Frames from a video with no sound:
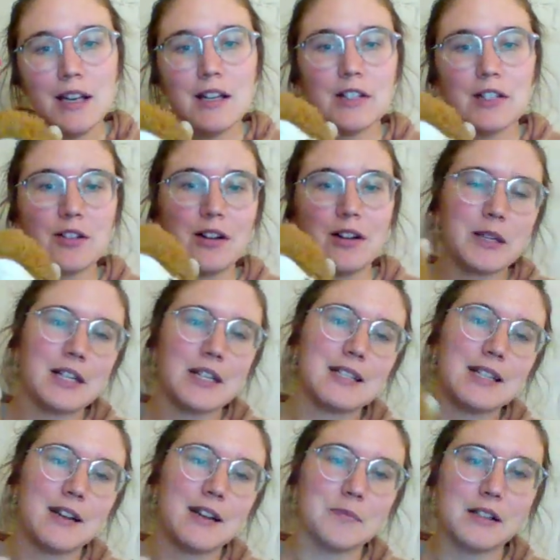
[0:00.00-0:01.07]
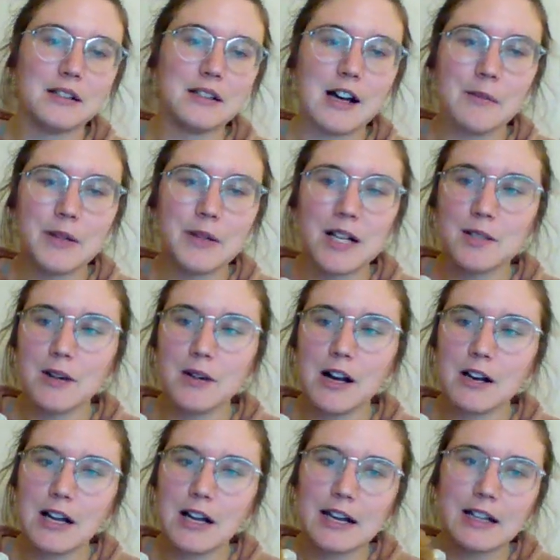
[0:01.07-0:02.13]
So I'm going to set up the llama as
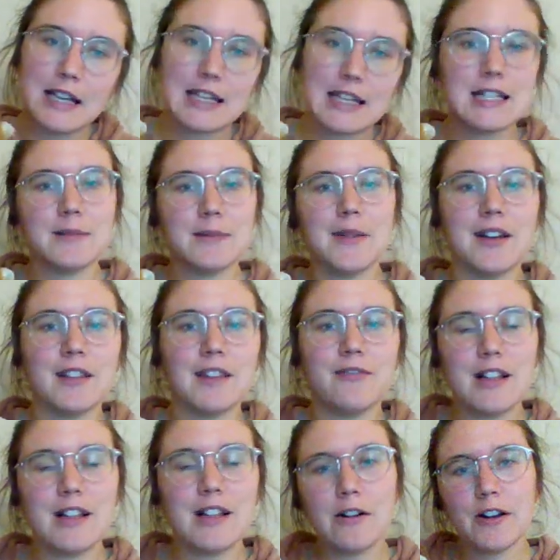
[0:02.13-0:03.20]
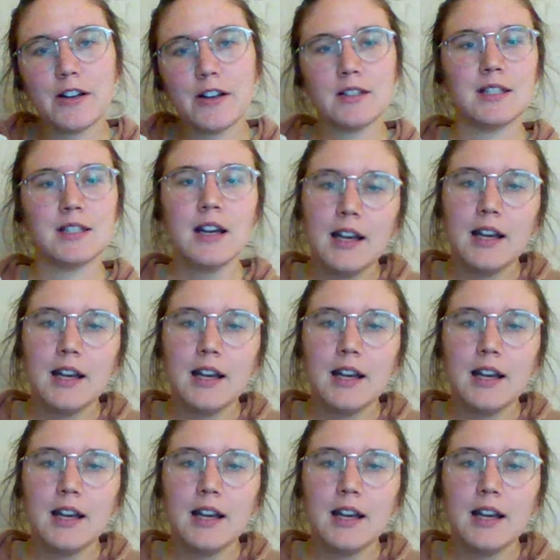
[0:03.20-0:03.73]
well, kind of like he's smelling the flowers.